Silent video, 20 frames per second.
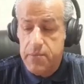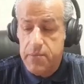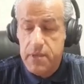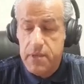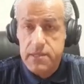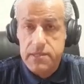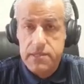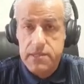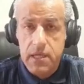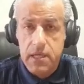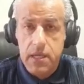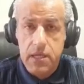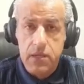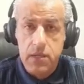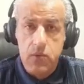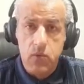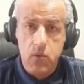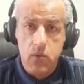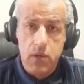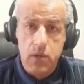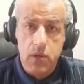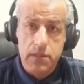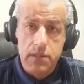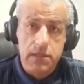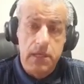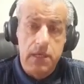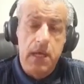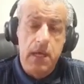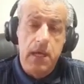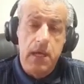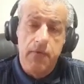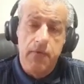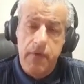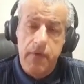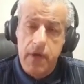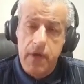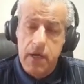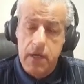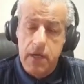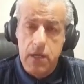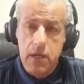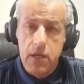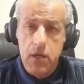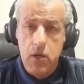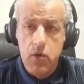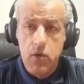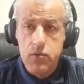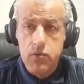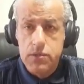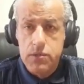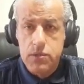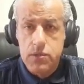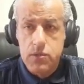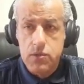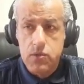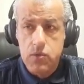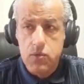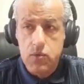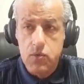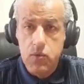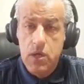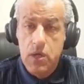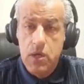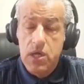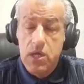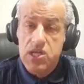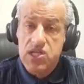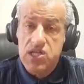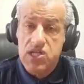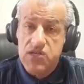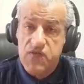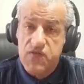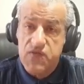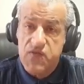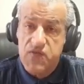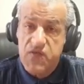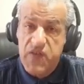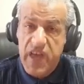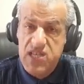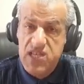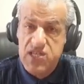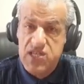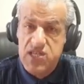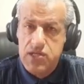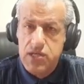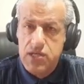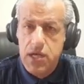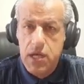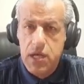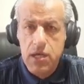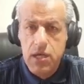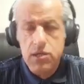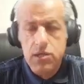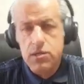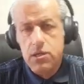It was very close to phase change.